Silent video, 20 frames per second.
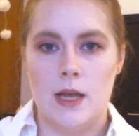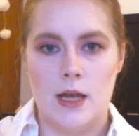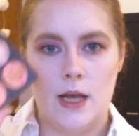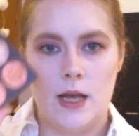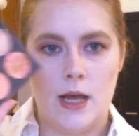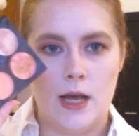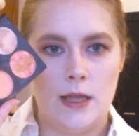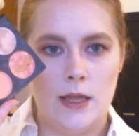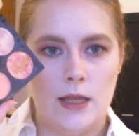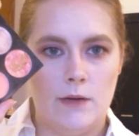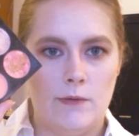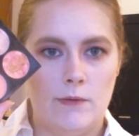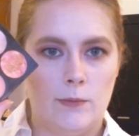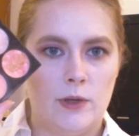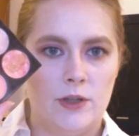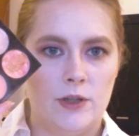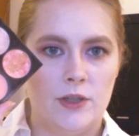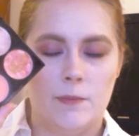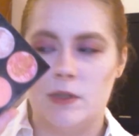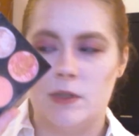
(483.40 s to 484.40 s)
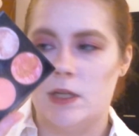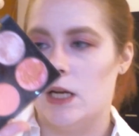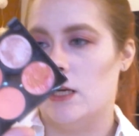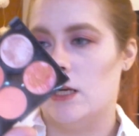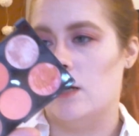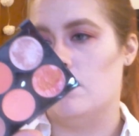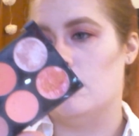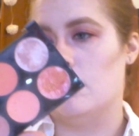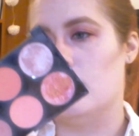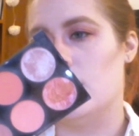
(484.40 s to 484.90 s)
And then for blush, I'm
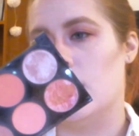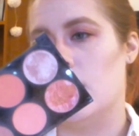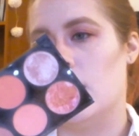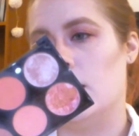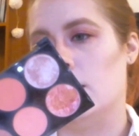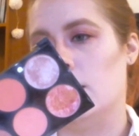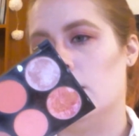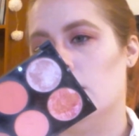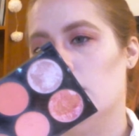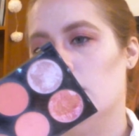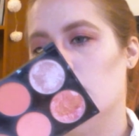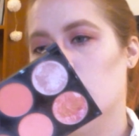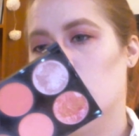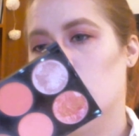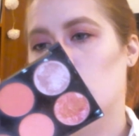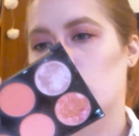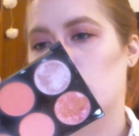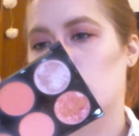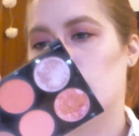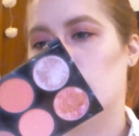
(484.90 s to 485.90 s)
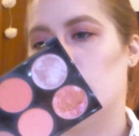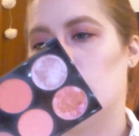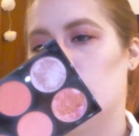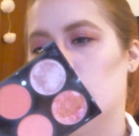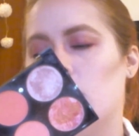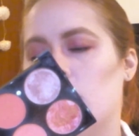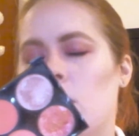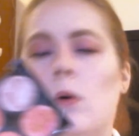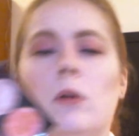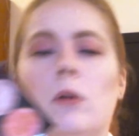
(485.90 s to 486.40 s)
taking my
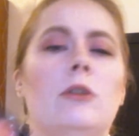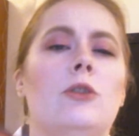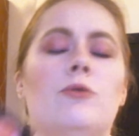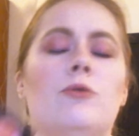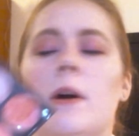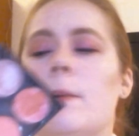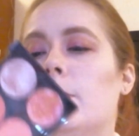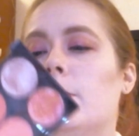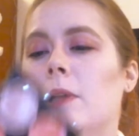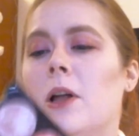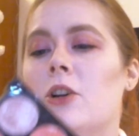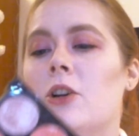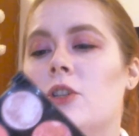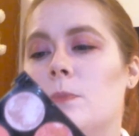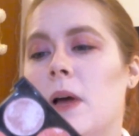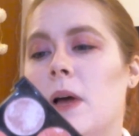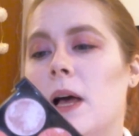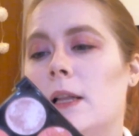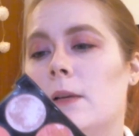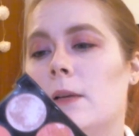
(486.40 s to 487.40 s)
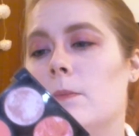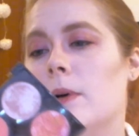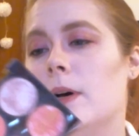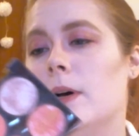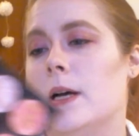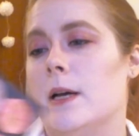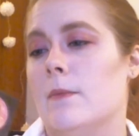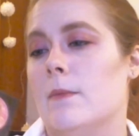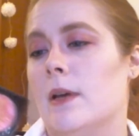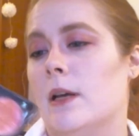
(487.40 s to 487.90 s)
Ultra Blush palette
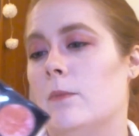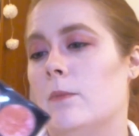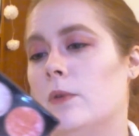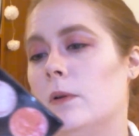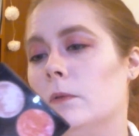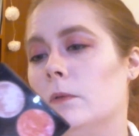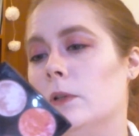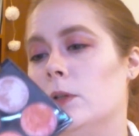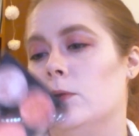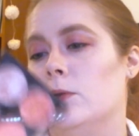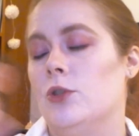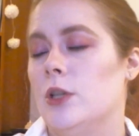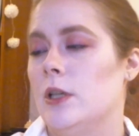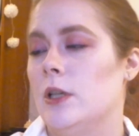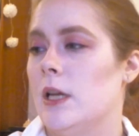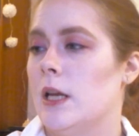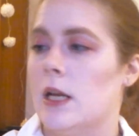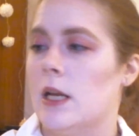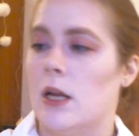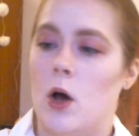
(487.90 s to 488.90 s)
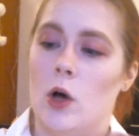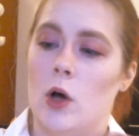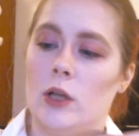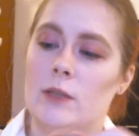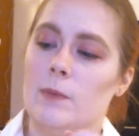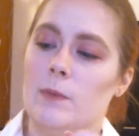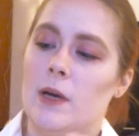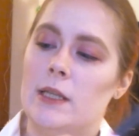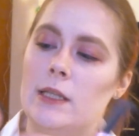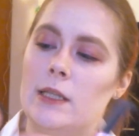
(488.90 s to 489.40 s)
by Makeup Revolution in Hot
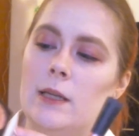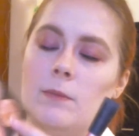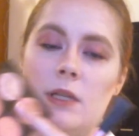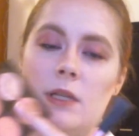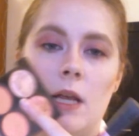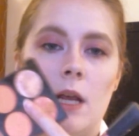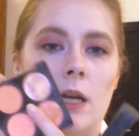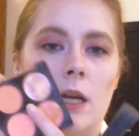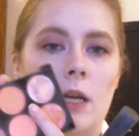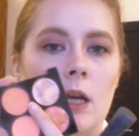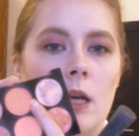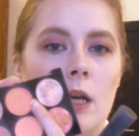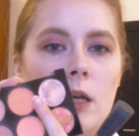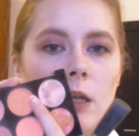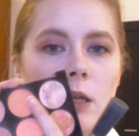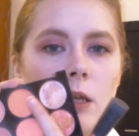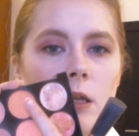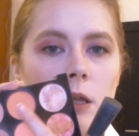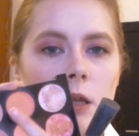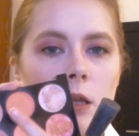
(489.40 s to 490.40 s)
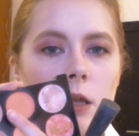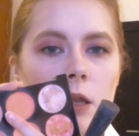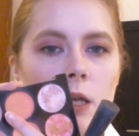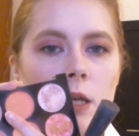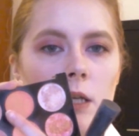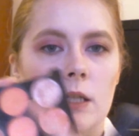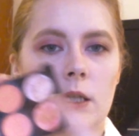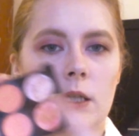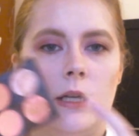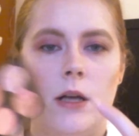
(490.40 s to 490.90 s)
Spice. I'm taking
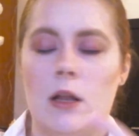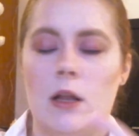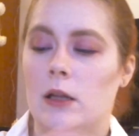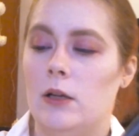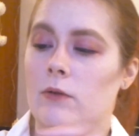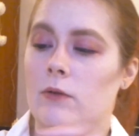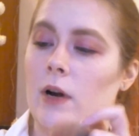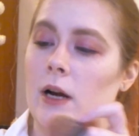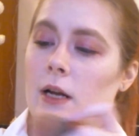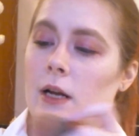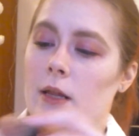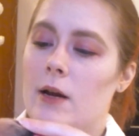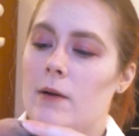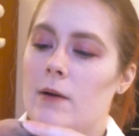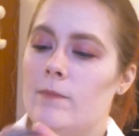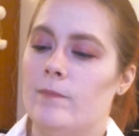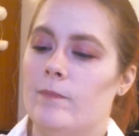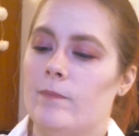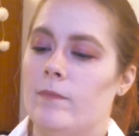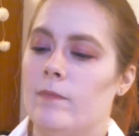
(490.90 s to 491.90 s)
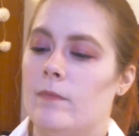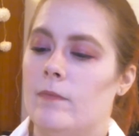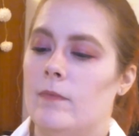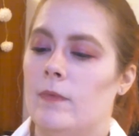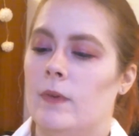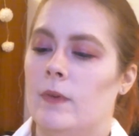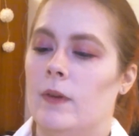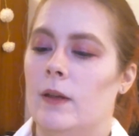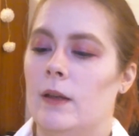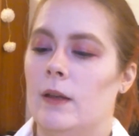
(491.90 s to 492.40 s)
this color right there.
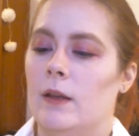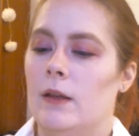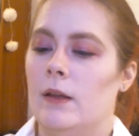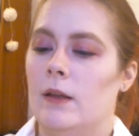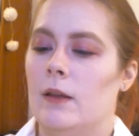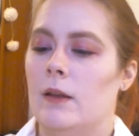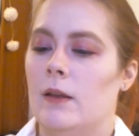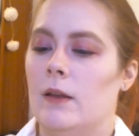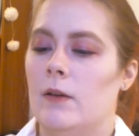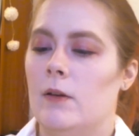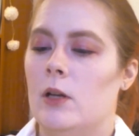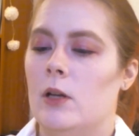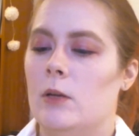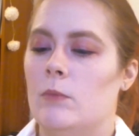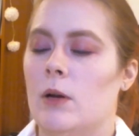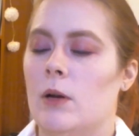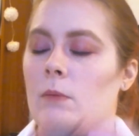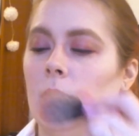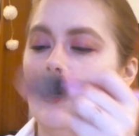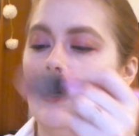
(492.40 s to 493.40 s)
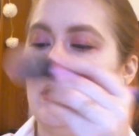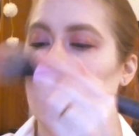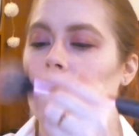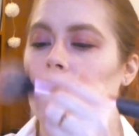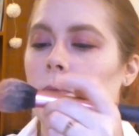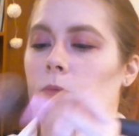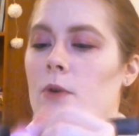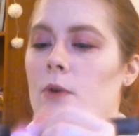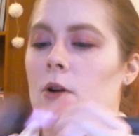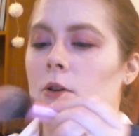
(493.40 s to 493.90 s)
My
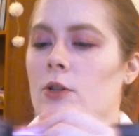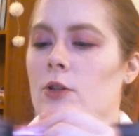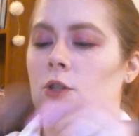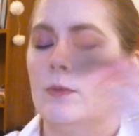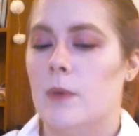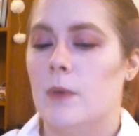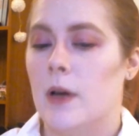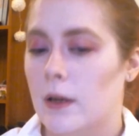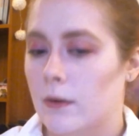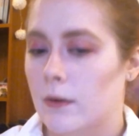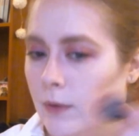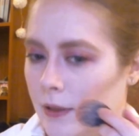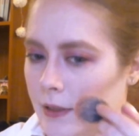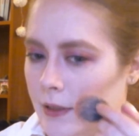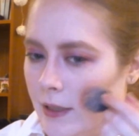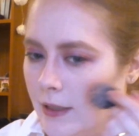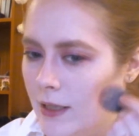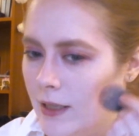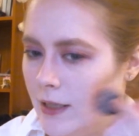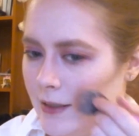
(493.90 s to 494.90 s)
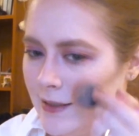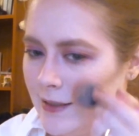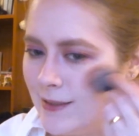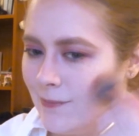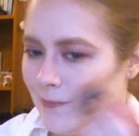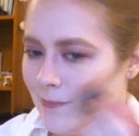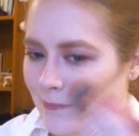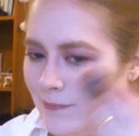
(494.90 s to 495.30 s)
blush brush by Real Techniques.